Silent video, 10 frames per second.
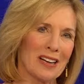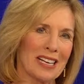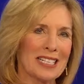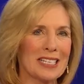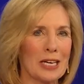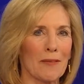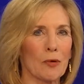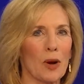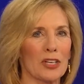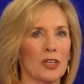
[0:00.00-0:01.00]
Well, it's a
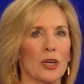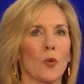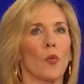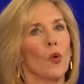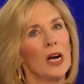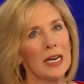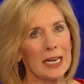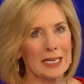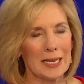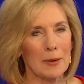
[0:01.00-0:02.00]
tough question.
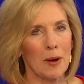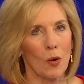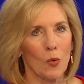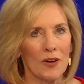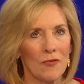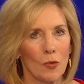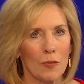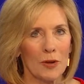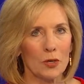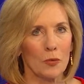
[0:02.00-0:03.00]
What is it about one
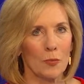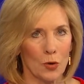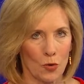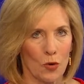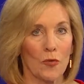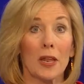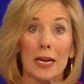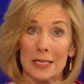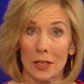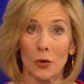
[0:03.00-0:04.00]
Fort Mitchell mural
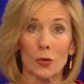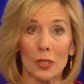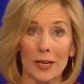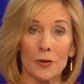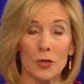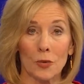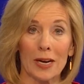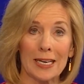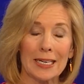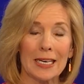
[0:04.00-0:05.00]
that has local leaders
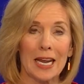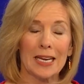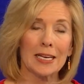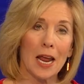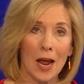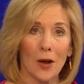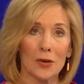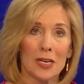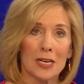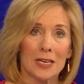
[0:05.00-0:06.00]
threatening to take it
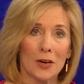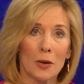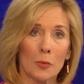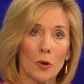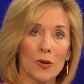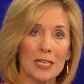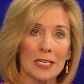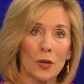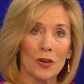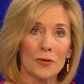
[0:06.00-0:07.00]
down? Tony
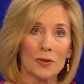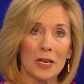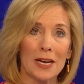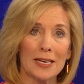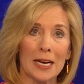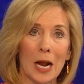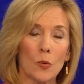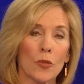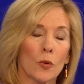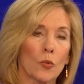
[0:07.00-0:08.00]
Maronis is on your side
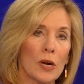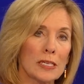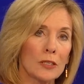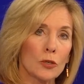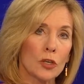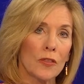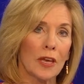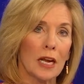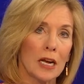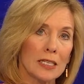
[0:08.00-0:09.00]
tonight with a
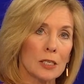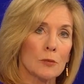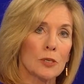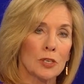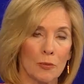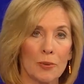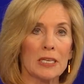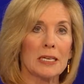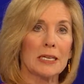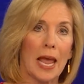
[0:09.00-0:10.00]
resolution that customers, the
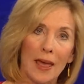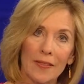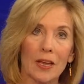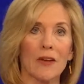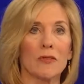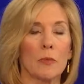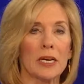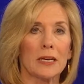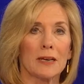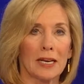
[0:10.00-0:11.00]
business, and the
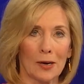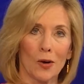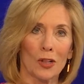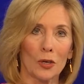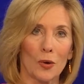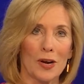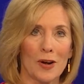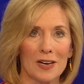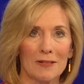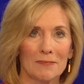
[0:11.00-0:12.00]
government can all agree on.